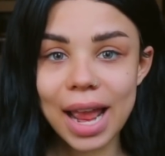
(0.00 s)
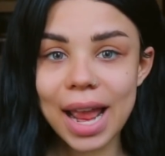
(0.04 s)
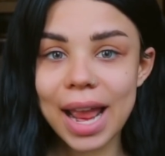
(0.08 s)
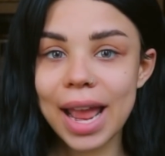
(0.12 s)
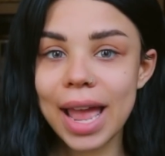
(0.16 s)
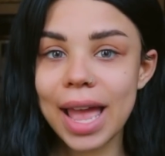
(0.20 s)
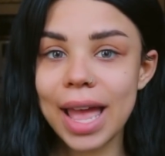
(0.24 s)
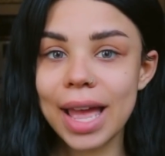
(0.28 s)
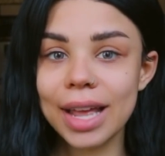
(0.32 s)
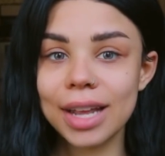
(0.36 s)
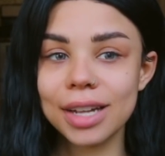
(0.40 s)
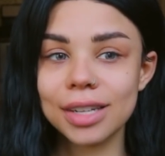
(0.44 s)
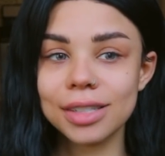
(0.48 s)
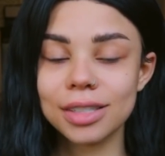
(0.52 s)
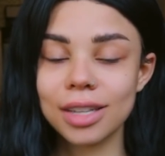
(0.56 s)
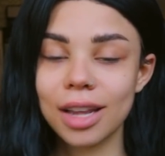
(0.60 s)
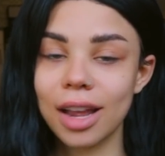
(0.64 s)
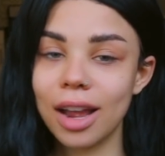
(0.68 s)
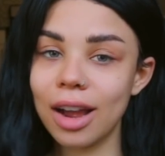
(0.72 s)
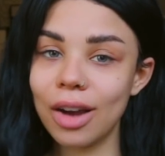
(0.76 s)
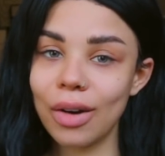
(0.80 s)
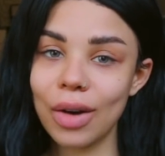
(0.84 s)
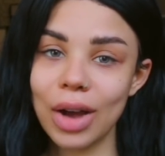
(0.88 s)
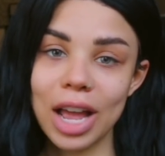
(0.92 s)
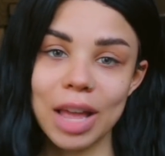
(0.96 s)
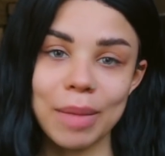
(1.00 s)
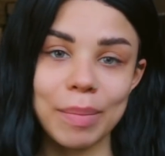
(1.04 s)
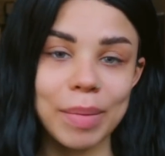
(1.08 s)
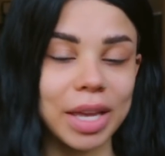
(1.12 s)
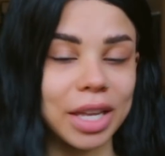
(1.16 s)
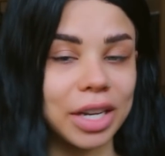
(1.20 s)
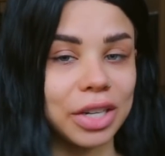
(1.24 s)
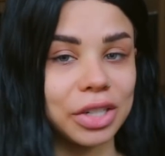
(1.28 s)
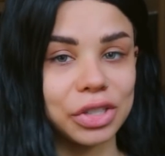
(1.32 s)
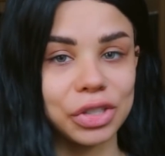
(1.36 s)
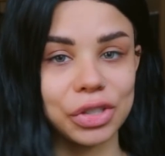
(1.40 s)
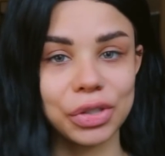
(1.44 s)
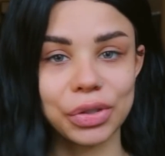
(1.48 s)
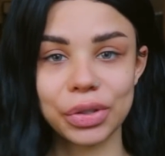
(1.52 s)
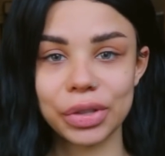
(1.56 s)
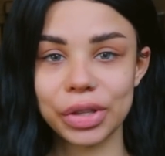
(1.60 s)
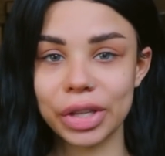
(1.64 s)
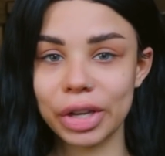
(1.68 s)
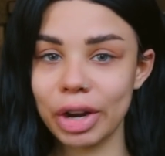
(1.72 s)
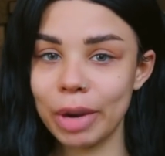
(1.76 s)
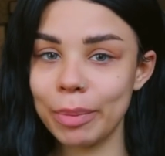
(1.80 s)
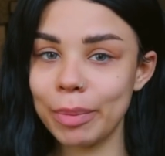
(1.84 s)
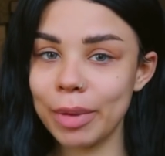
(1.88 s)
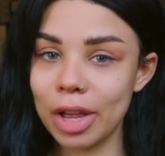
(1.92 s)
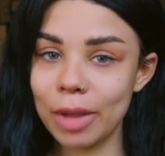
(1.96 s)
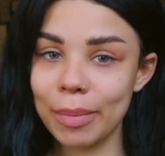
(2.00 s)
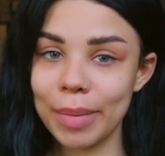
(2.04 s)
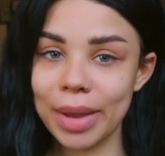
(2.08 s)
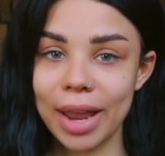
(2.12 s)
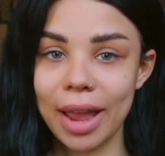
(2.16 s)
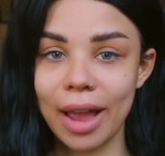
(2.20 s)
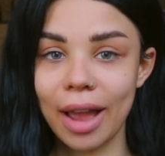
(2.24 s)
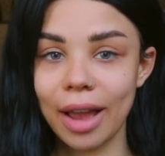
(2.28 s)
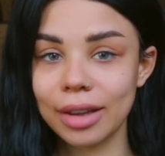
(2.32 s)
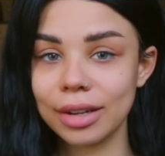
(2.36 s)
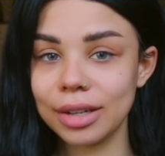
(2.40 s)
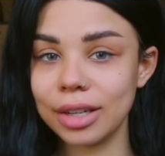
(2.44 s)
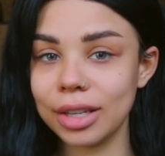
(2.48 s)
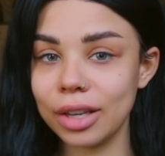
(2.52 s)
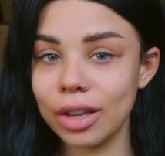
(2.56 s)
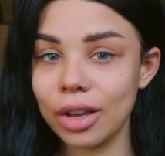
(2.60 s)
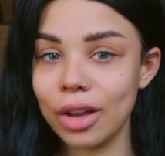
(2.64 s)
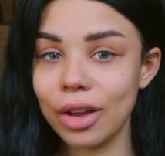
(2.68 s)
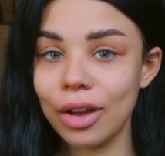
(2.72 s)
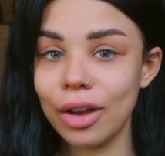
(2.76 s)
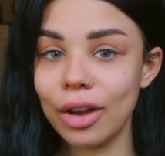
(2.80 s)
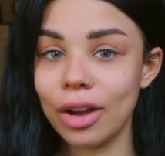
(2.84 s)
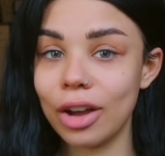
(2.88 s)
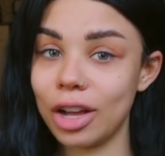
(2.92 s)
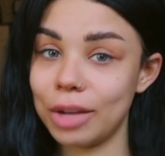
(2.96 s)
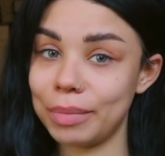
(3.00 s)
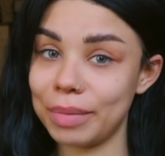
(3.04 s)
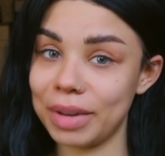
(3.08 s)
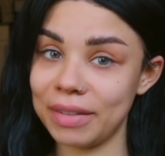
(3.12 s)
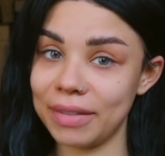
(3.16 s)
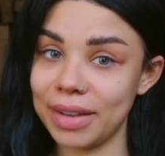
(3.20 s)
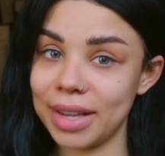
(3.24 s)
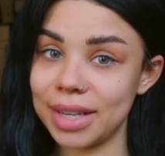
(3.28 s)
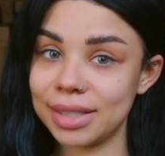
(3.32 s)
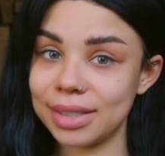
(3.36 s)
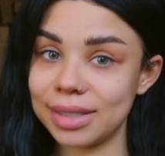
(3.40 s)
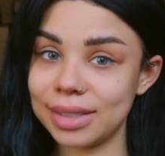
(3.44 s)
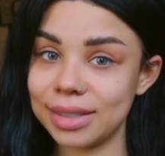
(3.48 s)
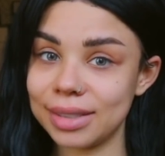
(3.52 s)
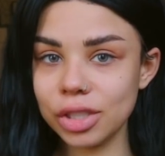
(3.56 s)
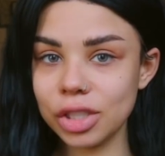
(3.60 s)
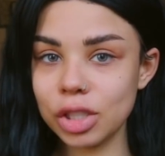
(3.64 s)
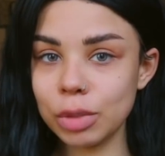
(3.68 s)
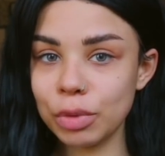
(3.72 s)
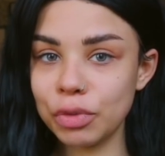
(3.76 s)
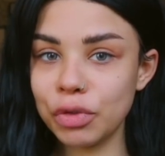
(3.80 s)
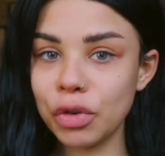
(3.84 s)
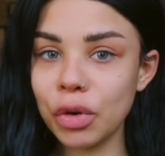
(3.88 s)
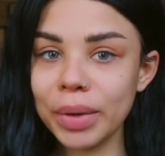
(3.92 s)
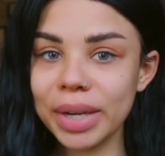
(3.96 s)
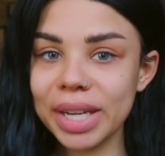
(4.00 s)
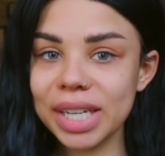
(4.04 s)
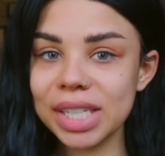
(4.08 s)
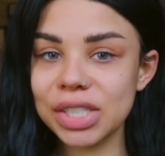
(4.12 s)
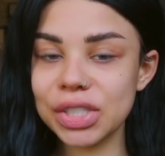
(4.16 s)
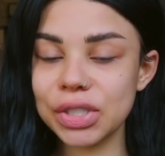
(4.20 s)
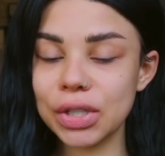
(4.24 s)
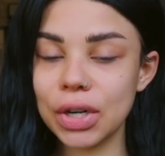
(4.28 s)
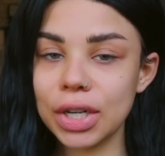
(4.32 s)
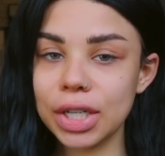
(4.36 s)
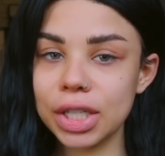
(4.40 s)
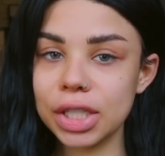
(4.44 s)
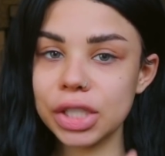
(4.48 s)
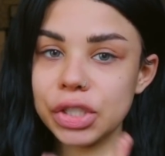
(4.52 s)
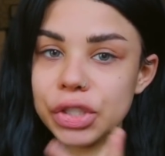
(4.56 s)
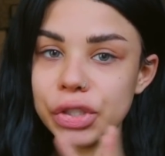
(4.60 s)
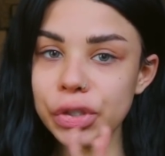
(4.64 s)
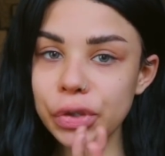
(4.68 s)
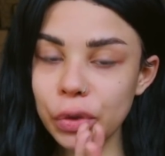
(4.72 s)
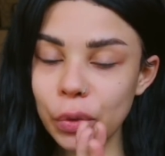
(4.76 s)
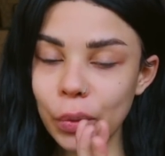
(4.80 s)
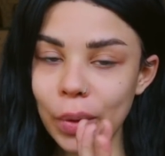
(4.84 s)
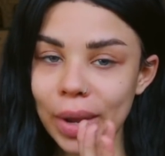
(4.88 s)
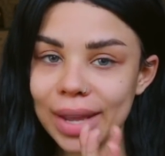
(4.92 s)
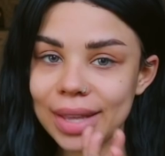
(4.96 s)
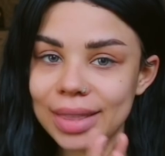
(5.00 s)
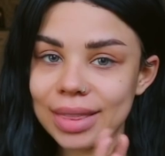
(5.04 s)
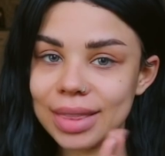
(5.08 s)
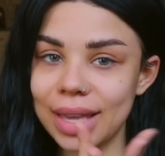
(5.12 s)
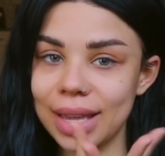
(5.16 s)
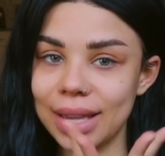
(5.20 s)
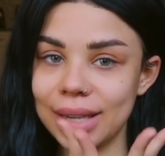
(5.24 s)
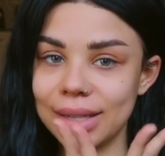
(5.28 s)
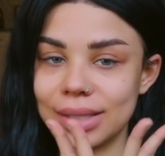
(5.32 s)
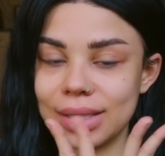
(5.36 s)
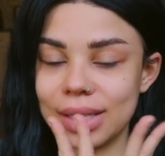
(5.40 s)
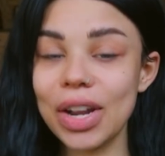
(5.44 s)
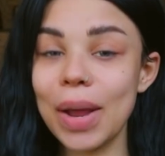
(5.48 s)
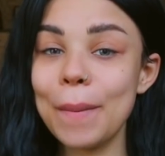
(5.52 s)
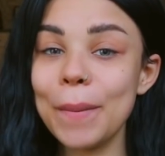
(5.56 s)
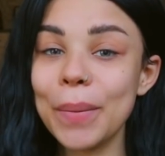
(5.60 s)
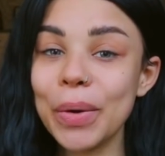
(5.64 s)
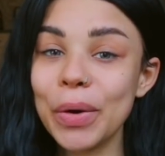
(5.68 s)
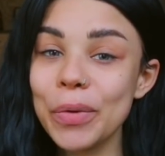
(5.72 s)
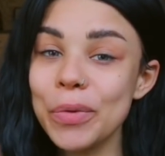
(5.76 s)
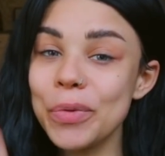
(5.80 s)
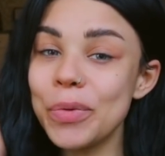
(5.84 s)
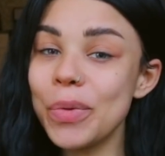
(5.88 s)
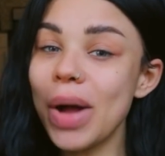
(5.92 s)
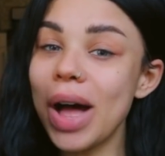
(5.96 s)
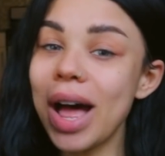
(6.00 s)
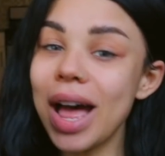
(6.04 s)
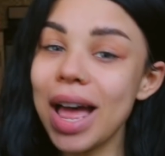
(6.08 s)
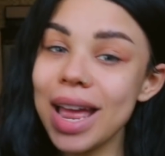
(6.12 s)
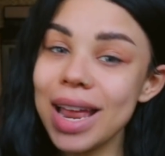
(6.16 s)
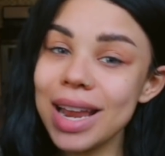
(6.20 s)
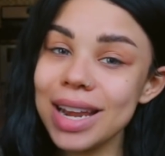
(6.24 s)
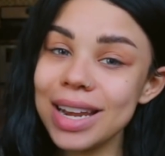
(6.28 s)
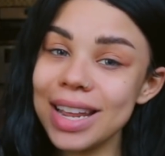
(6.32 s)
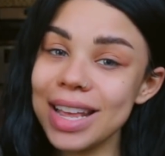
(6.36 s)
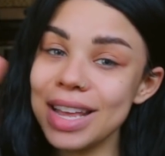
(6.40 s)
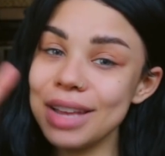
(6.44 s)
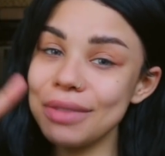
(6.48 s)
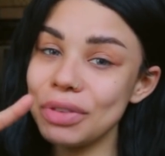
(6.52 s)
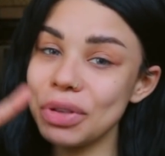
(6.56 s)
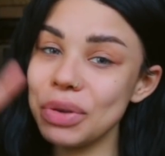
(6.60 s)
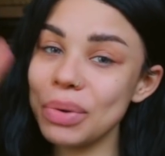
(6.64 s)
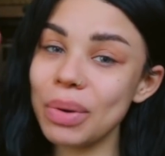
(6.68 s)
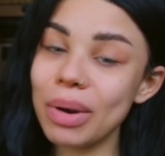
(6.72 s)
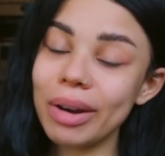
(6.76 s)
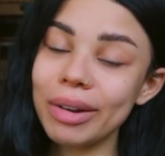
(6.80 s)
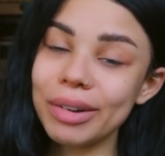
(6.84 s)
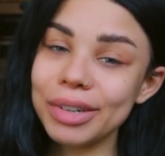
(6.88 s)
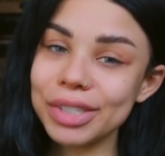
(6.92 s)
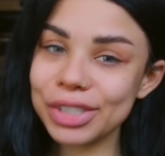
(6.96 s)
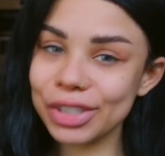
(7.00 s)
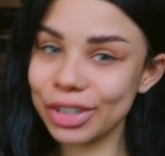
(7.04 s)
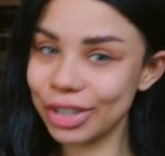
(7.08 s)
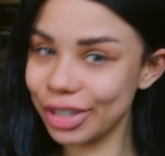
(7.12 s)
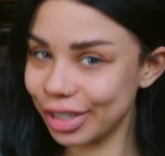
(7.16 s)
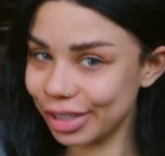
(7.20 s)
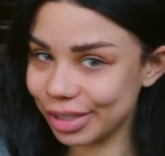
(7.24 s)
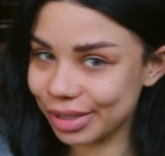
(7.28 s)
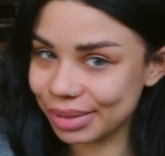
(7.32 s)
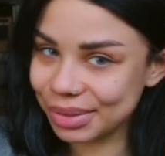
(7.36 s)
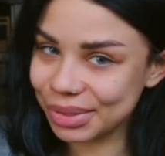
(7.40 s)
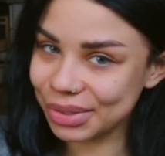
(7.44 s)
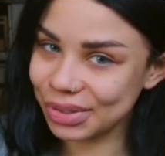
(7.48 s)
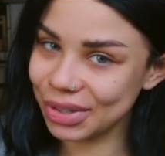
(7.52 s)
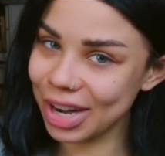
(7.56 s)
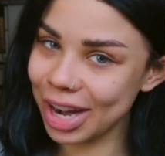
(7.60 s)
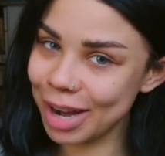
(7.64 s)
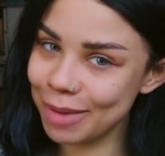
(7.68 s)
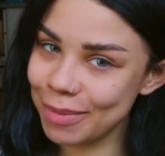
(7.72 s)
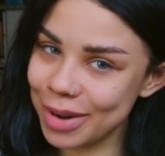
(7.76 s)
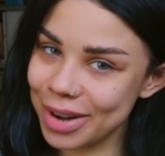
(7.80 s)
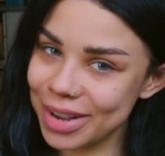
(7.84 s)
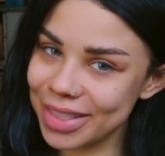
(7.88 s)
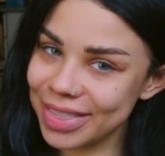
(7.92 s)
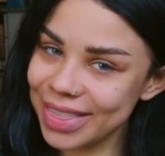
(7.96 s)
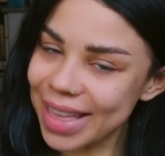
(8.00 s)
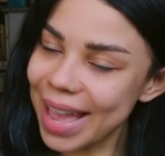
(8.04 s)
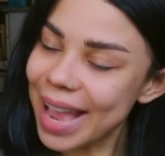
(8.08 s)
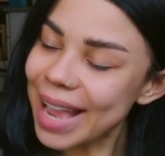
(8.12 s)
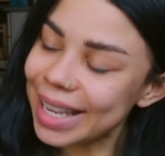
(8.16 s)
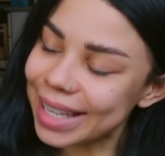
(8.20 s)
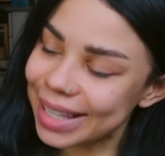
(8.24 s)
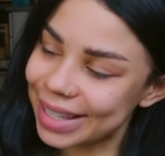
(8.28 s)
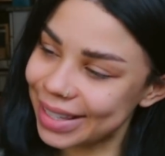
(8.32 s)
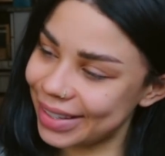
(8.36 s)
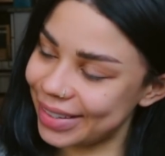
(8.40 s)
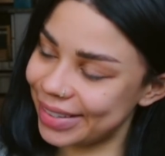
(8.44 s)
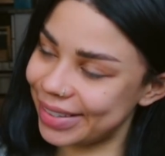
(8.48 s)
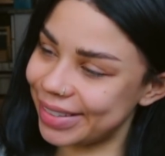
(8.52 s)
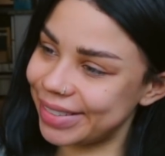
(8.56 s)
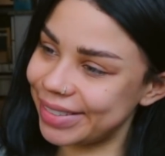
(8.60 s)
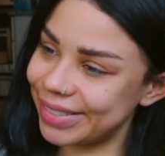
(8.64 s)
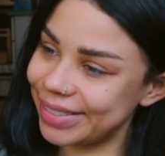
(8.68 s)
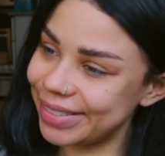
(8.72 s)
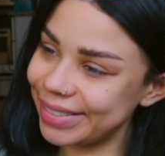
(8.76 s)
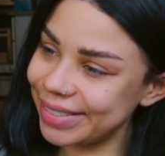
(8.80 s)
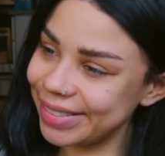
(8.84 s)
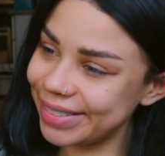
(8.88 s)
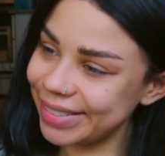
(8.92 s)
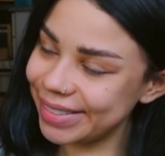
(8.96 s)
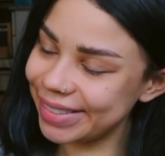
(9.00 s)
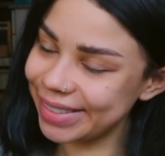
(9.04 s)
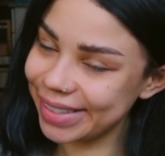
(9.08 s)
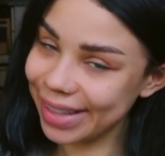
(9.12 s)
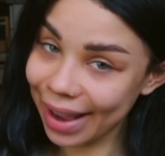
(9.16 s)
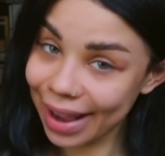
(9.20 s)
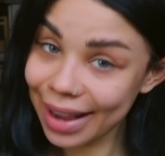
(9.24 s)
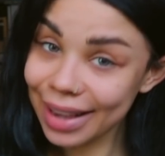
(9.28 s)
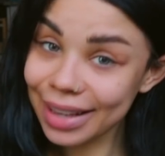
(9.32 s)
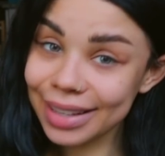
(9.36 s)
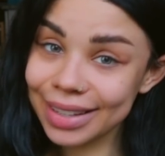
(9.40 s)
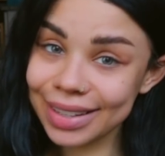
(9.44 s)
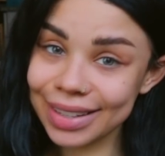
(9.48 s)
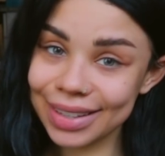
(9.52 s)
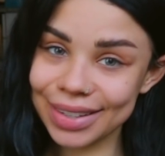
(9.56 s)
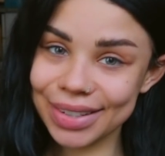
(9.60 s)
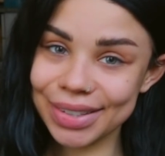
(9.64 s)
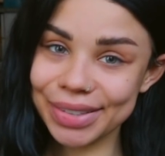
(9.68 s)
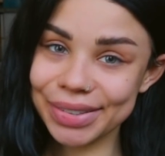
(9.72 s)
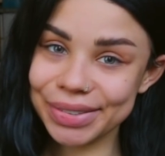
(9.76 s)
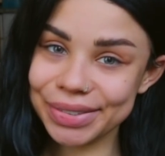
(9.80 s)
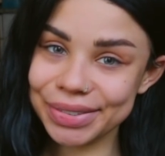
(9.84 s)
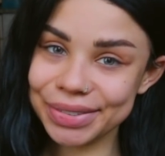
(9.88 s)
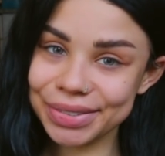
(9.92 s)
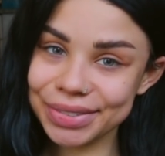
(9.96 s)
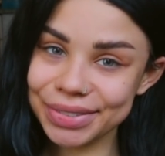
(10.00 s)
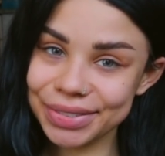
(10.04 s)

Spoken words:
and how I managed to clear up all my acne on my face. So before we get started, two quick things. Number one, if you are a returning subscriber, thank you. Thank you